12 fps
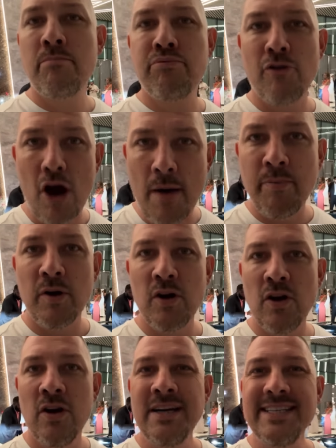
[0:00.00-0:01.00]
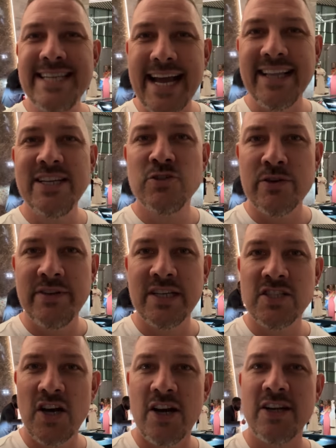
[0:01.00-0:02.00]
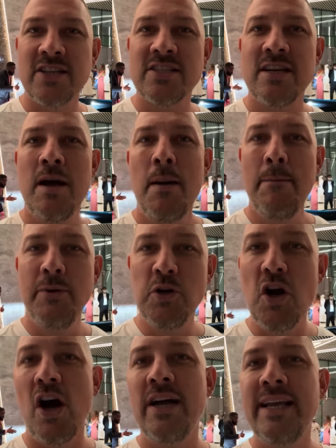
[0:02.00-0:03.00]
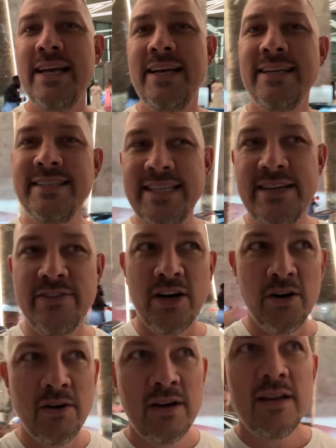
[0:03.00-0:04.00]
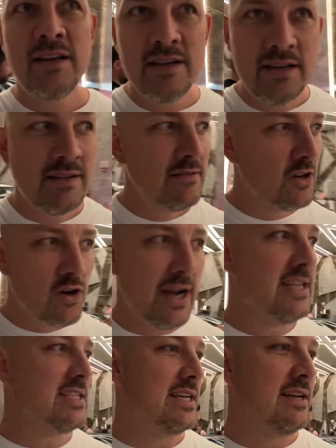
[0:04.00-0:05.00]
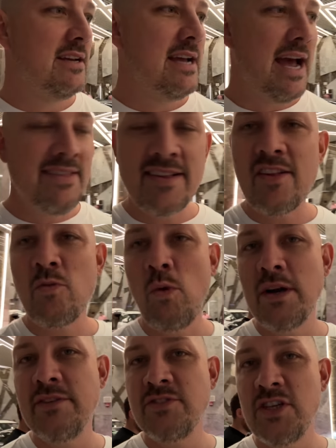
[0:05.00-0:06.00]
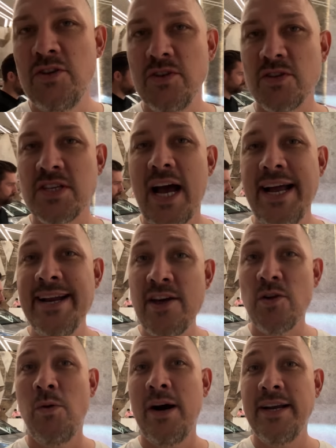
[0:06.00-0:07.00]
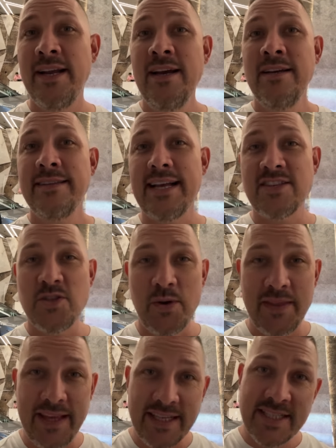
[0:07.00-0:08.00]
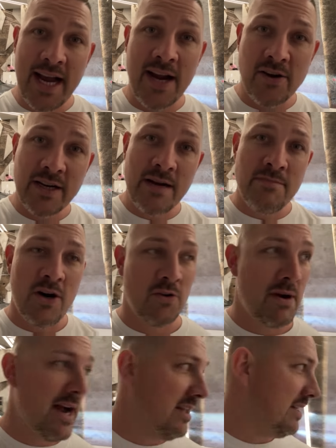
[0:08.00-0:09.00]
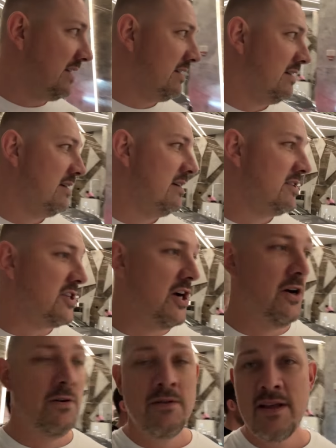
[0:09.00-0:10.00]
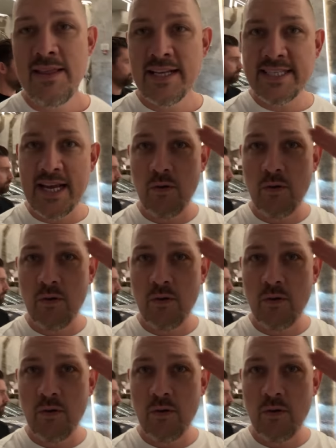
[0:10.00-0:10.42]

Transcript: proper, daily driven exotics Bugatti Divo. Crazy. And this is one of two. There's another one that's doing the entire gumball rally. So that's it.